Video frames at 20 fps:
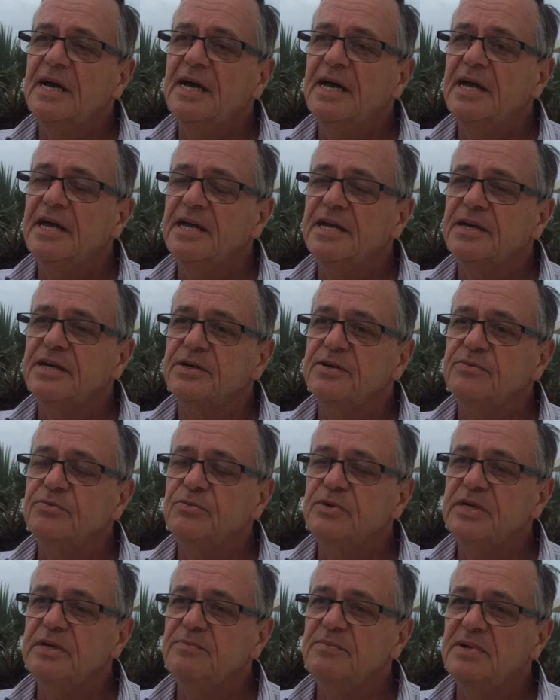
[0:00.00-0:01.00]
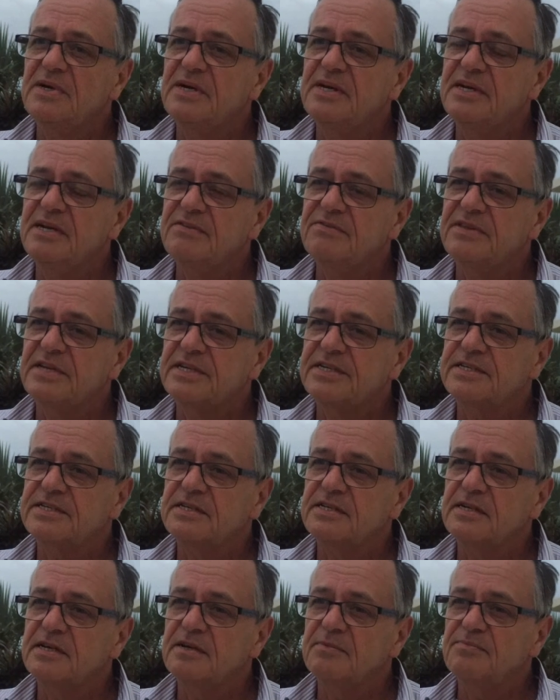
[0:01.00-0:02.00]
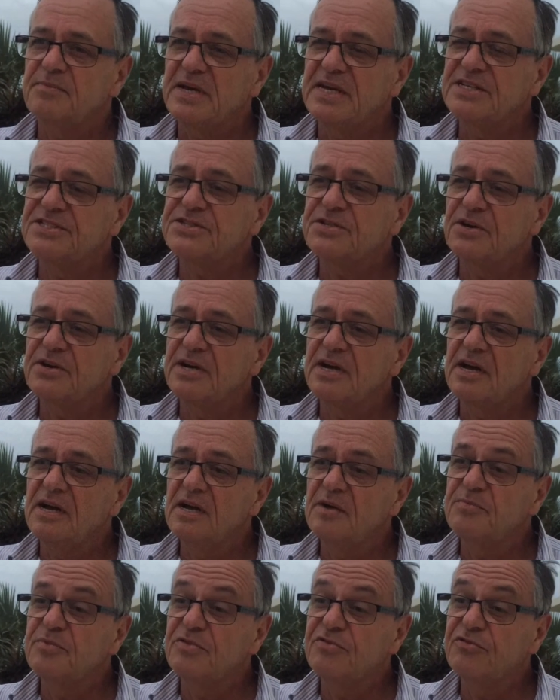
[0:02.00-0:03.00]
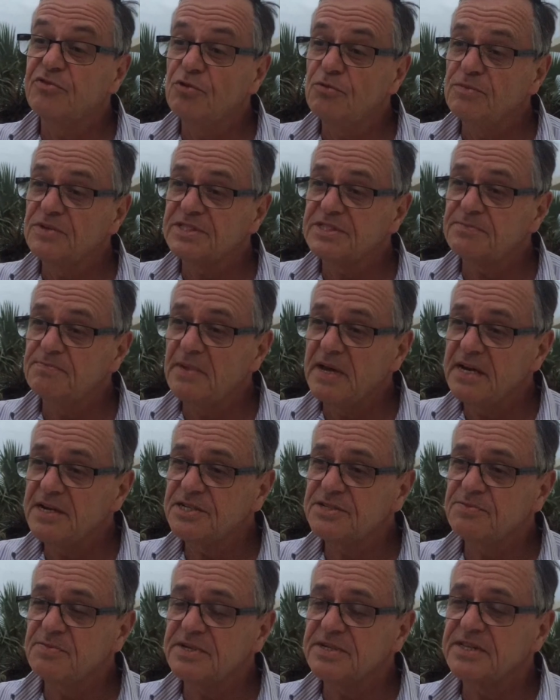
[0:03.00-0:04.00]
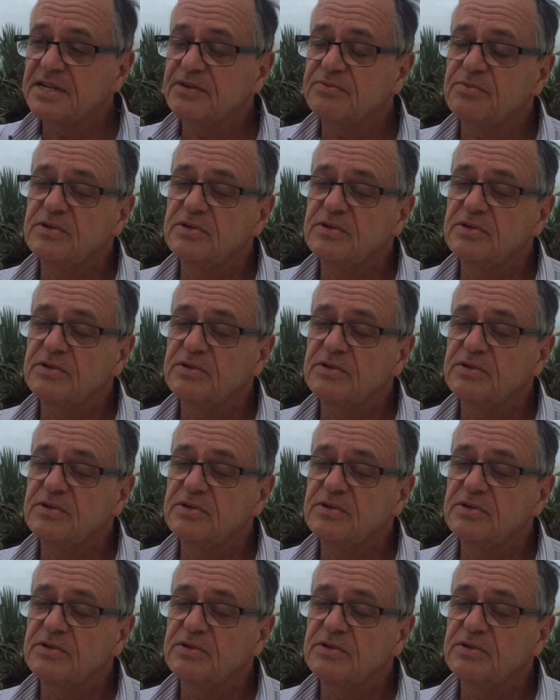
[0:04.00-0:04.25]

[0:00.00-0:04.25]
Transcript: and we believe that based on our performance management that